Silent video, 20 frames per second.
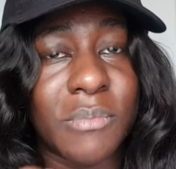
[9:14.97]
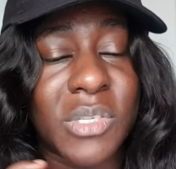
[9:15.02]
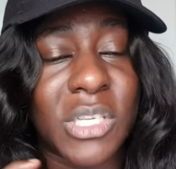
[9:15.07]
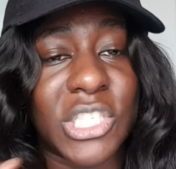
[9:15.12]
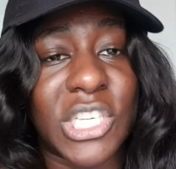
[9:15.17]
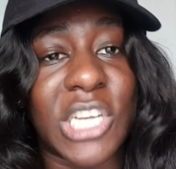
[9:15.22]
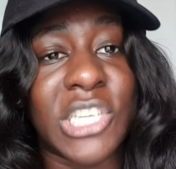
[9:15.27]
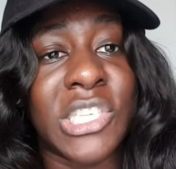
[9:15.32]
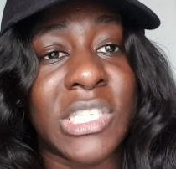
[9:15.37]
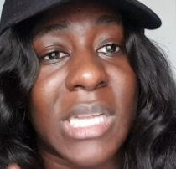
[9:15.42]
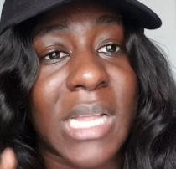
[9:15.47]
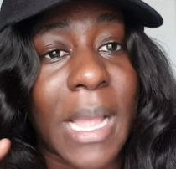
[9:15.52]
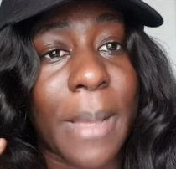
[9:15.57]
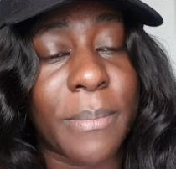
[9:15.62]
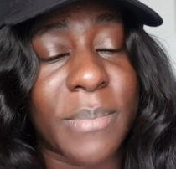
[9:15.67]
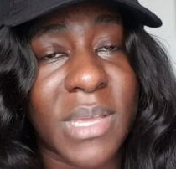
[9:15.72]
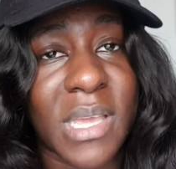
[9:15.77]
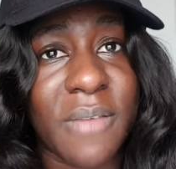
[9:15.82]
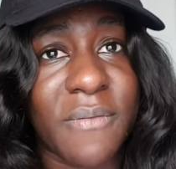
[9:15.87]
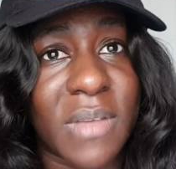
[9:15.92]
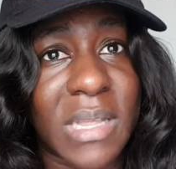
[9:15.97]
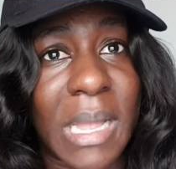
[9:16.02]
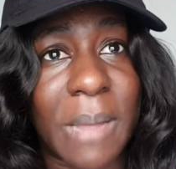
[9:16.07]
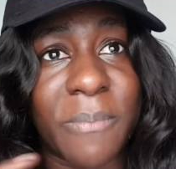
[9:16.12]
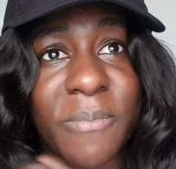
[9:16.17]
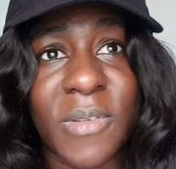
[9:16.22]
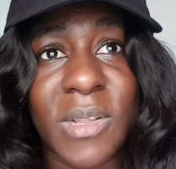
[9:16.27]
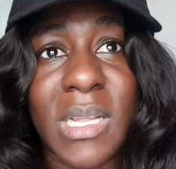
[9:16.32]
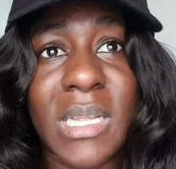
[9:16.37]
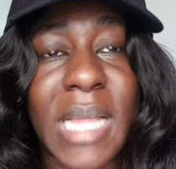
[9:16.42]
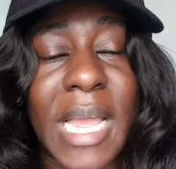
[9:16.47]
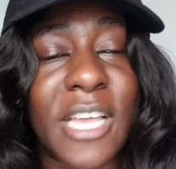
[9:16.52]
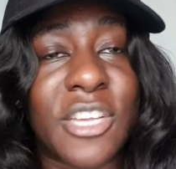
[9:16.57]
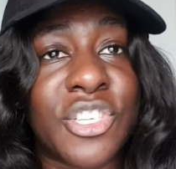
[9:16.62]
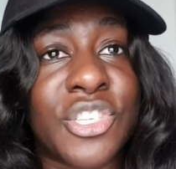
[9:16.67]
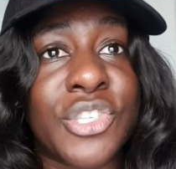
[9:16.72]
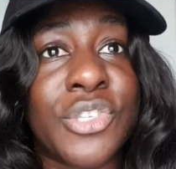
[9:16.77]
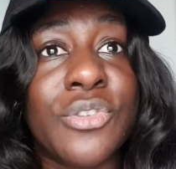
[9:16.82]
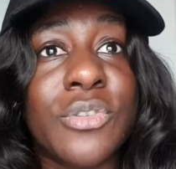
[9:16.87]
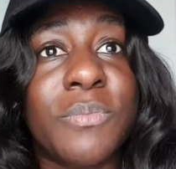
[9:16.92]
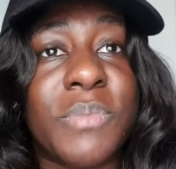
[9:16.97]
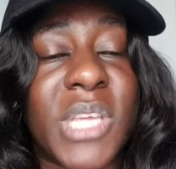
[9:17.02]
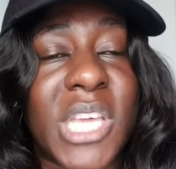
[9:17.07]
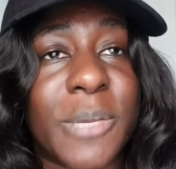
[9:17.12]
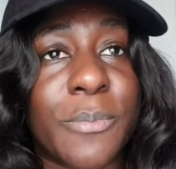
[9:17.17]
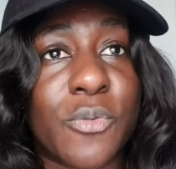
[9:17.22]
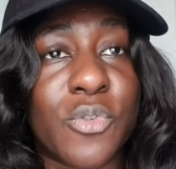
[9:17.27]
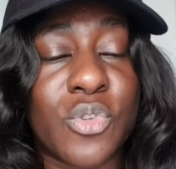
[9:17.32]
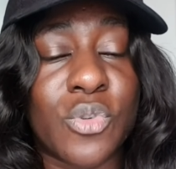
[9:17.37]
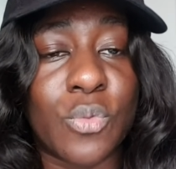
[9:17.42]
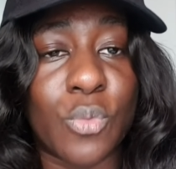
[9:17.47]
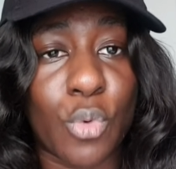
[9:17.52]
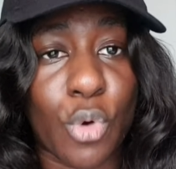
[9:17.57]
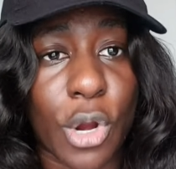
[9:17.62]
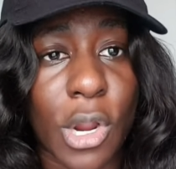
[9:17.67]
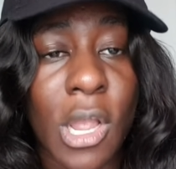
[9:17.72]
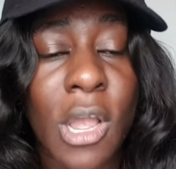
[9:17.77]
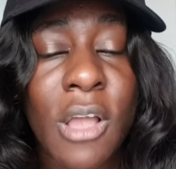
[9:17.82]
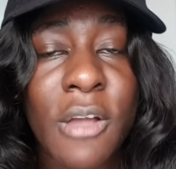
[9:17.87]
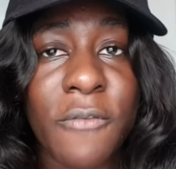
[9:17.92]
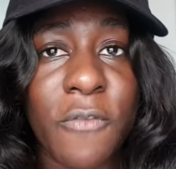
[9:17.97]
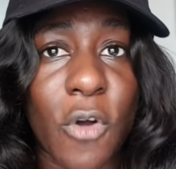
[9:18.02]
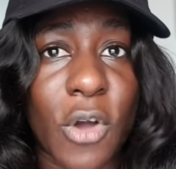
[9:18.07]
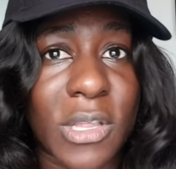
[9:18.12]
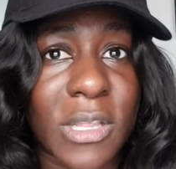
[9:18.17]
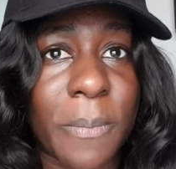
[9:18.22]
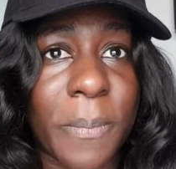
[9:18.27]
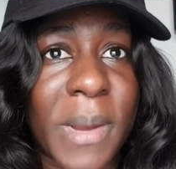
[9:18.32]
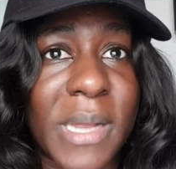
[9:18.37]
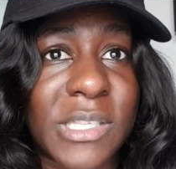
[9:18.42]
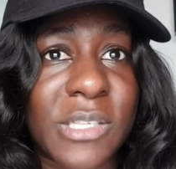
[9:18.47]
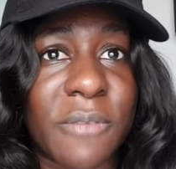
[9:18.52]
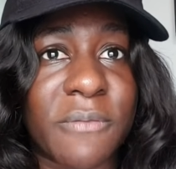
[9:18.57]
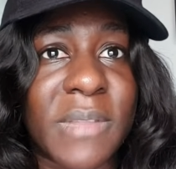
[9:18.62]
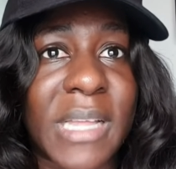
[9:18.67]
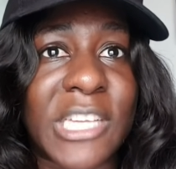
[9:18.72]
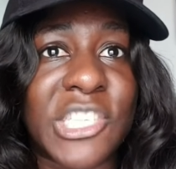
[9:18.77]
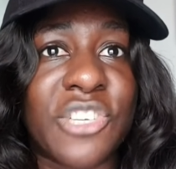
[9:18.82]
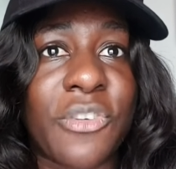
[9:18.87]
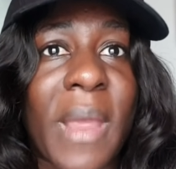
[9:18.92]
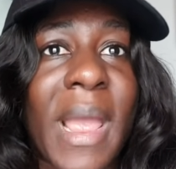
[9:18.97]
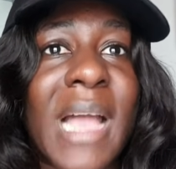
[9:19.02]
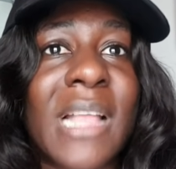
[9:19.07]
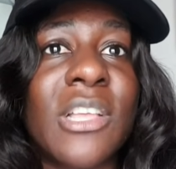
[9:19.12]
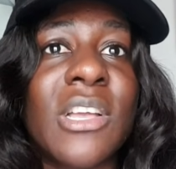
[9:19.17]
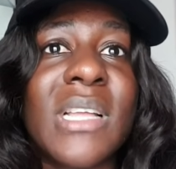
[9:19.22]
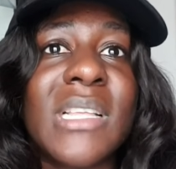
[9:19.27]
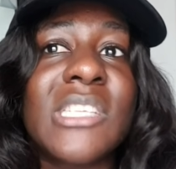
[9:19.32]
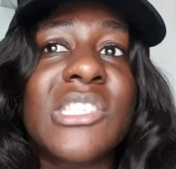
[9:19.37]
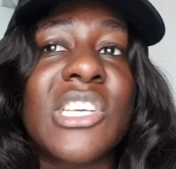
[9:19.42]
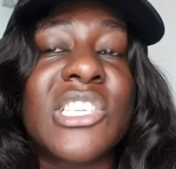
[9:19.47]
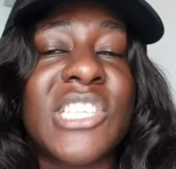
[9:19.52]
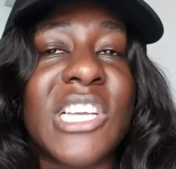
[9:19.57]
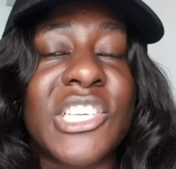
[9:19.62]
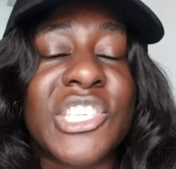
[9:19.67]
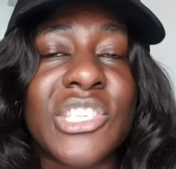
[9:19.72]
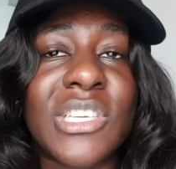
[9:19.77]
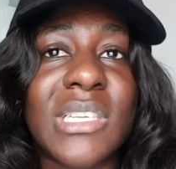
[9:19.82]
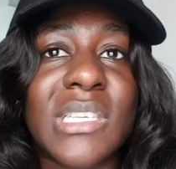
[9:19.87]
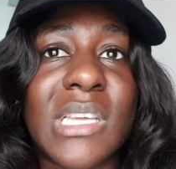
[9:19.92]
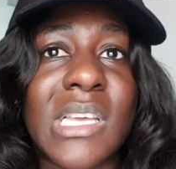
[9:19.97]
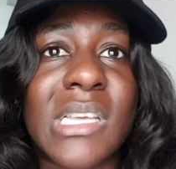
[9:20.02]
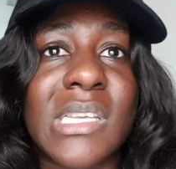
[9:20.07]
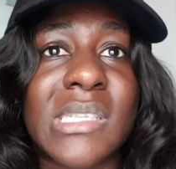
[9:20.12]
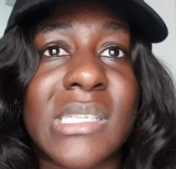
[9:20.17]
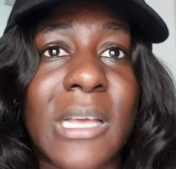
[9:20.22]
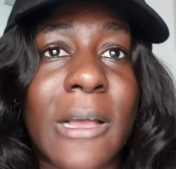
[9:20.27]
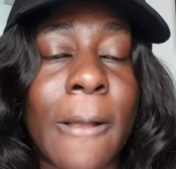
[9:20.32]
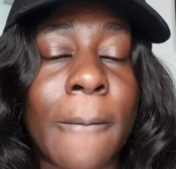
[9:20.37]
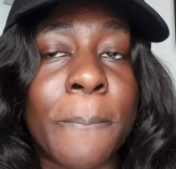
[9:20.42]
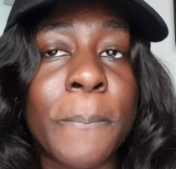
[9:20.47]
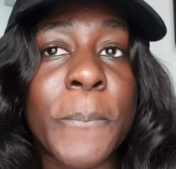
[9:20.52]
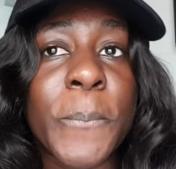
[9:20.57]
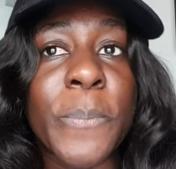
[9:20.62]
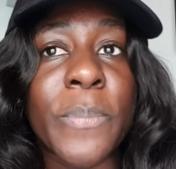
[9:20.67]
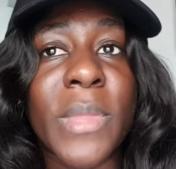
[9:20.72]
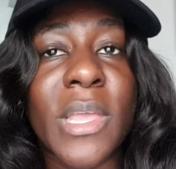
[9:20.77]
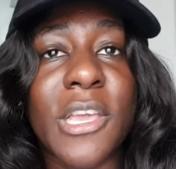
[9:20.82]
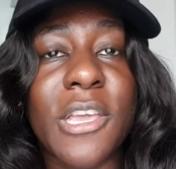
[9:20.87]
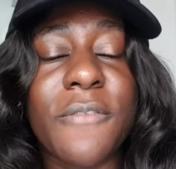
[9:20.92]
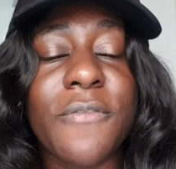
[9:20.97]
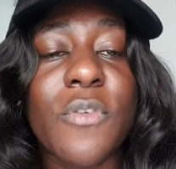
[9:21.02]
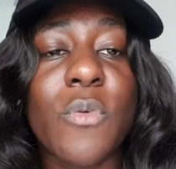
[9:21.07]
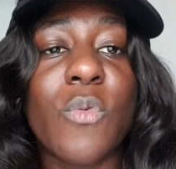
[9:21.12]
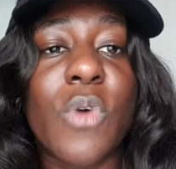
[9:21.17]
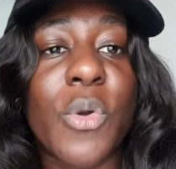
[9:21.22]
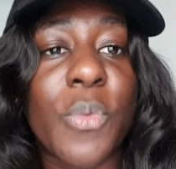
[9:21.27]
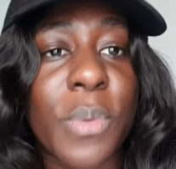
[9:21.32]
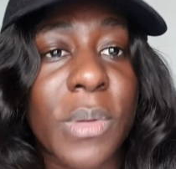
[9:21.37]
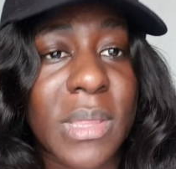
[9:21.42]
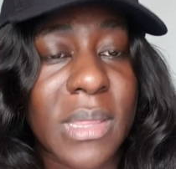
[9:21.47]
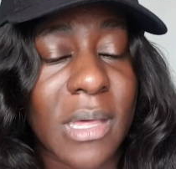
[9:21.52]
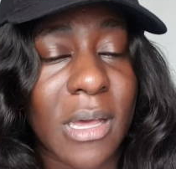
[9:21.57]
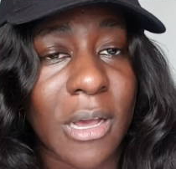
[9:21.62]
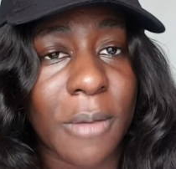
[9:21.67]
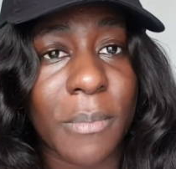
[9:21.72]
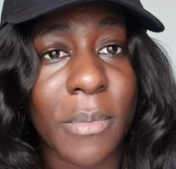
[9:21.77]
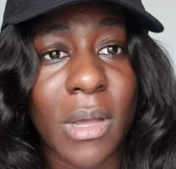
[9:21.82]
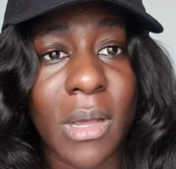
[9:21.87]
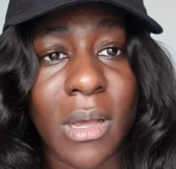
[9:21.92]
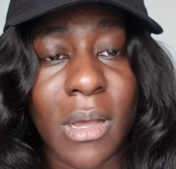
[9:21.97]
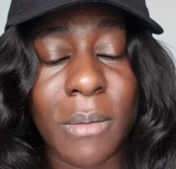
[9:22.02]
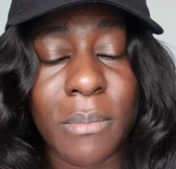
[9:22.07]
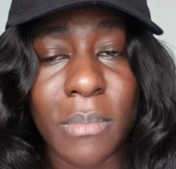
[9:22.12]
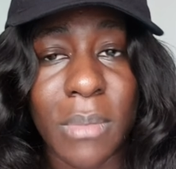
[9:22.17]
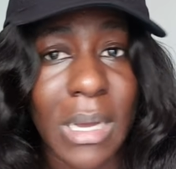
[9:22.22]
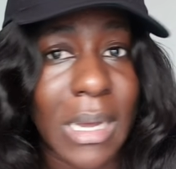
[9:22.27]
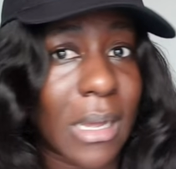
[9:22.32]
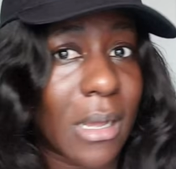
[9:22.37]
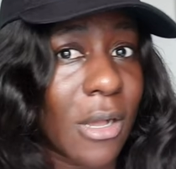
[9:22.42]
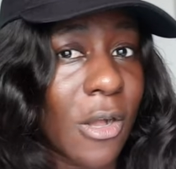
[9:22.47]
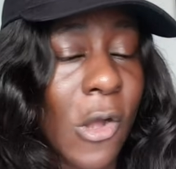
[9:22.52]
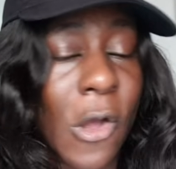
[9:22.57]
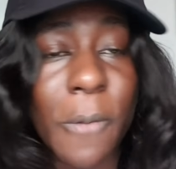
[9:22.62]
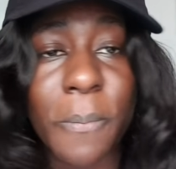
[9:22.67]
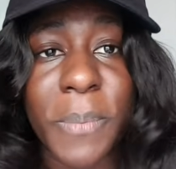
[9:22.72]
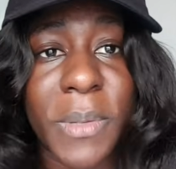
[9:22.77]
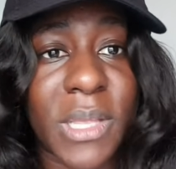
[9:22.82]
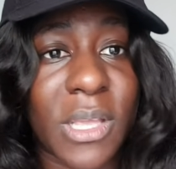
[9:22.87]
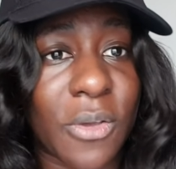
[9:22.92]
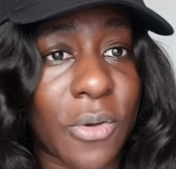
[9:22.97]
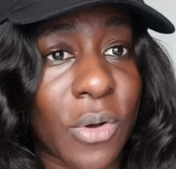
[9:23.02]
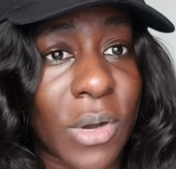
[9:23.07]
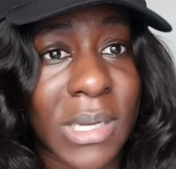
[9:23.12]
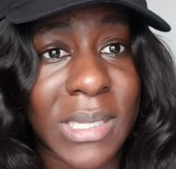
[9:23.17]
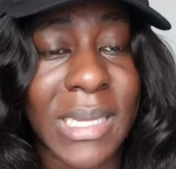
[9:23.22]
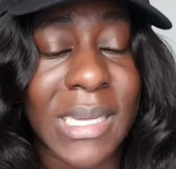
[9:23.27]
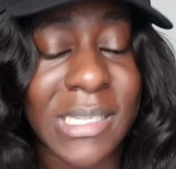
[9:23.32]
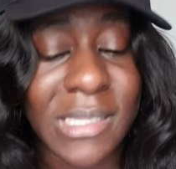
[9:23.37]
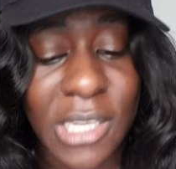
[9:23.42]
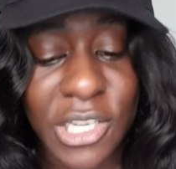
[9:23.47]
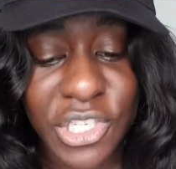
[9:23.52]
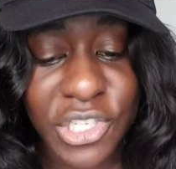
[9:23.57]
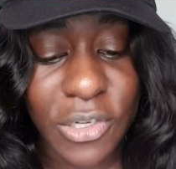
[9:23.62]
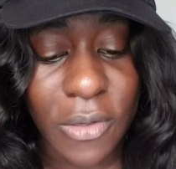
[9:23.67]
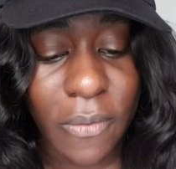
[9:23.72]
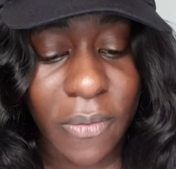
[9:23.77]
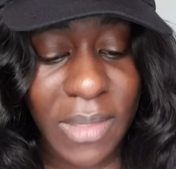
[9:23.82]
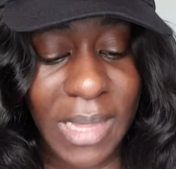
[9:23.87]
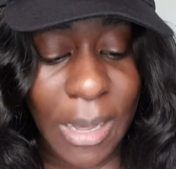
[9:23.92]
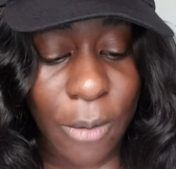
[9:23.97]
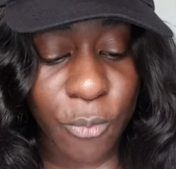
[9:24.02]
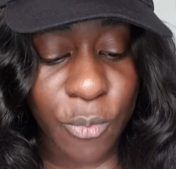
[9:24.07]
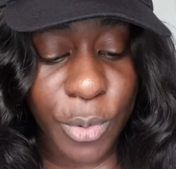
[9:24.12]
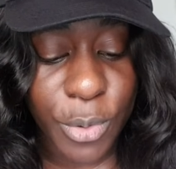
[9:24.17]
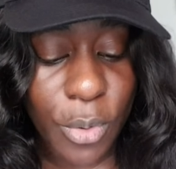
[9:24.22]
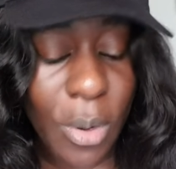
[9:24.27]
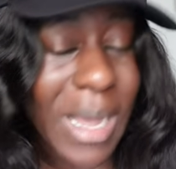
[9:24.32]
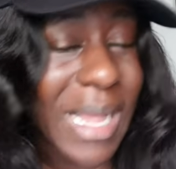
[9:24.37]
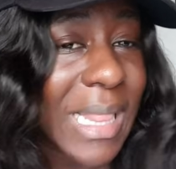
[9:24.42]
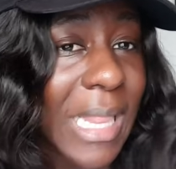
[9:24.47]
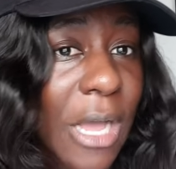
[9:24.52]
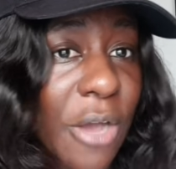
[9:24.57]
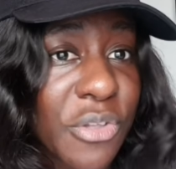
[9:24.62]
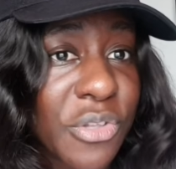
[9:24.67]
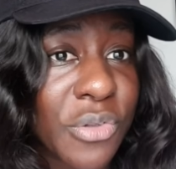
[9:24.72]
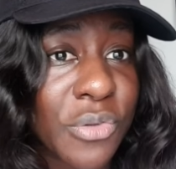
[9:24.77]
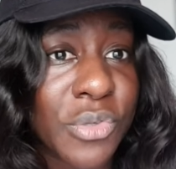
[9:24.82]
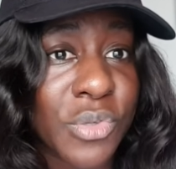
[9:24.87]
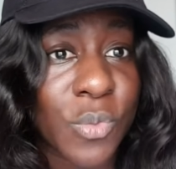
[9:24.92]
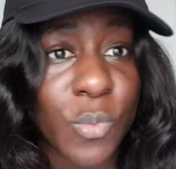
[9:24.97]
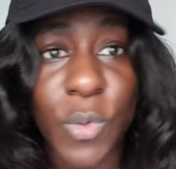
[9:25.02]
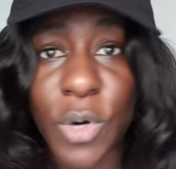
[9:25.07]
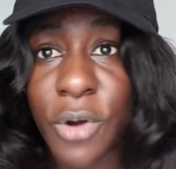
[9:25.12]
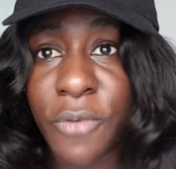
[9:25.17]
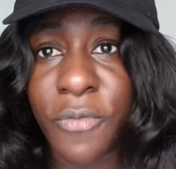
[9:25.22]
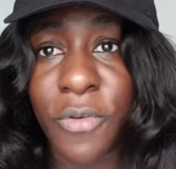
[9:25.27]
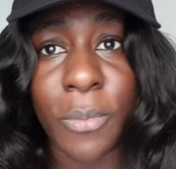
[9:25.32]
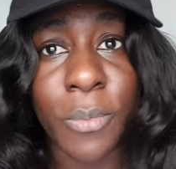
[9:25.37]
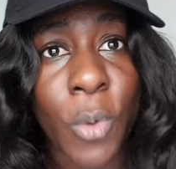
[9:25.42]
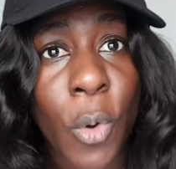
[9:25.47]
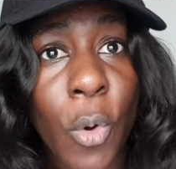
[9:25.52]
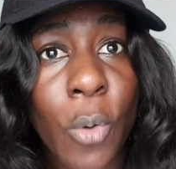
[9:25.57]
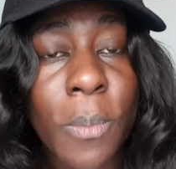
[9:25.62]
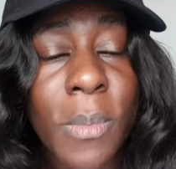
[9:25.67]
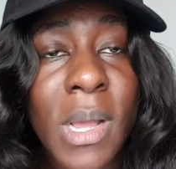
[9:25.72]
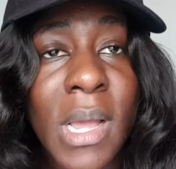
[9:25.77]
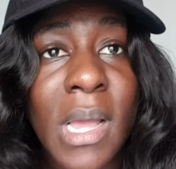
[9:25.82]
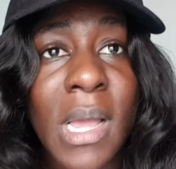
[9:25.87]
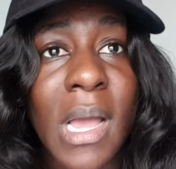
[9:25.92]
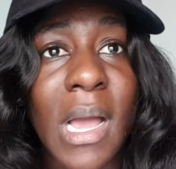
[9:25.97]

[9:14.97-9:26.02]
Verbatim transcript: suggestion that I'm giving, I'm feeling like it should be able to work for other parts of Nigeria. Another suggestion is, if you work with a company or organization that will not allow you to work from home,